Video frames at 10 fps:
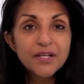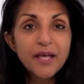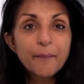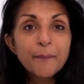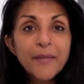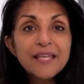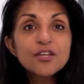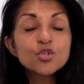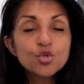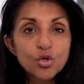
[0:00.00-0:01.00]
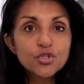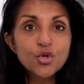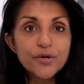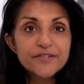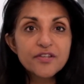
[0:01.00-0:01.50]
Make your
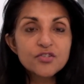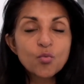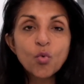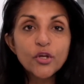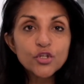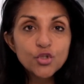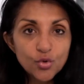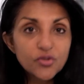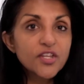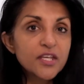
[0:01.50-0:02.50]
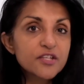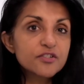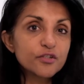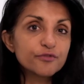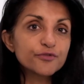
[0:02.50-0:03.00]
choices on what you think is
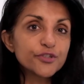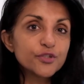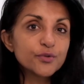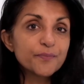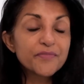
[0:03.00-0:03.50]
good for you.